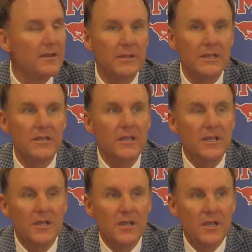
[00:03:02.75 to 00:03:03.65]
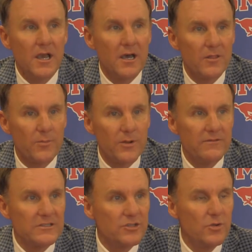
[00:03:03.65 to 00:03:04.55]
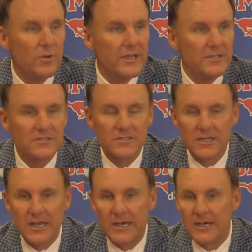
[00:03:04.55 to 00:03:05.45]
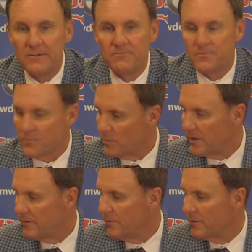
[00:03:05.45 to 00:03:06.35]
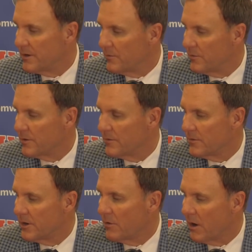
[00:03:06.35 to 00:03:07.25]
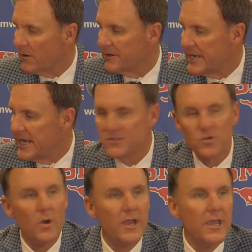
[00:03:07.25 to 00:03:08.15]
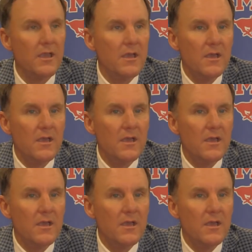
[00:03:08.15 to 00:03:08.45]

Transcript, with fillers: I mean, uh, the previous two weeks, um, we, we're, we're, we're no longer days away.